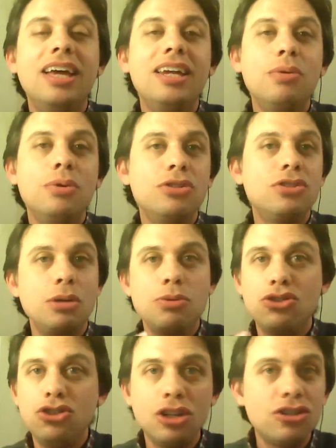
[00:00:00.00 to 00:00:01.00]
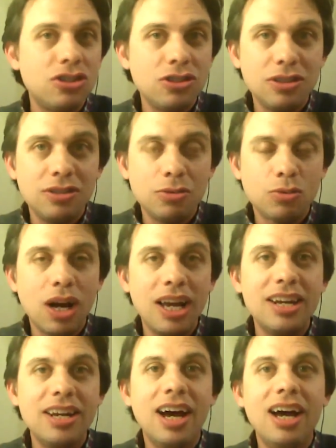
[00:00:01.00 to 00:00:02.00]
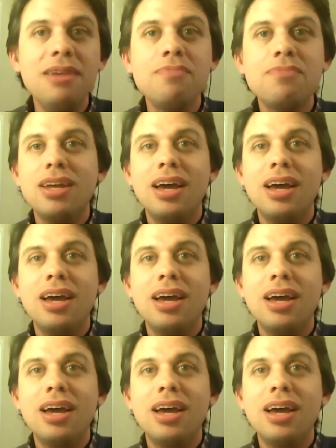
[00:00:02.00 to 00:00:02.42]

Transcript: and it was it was just Ryan and I.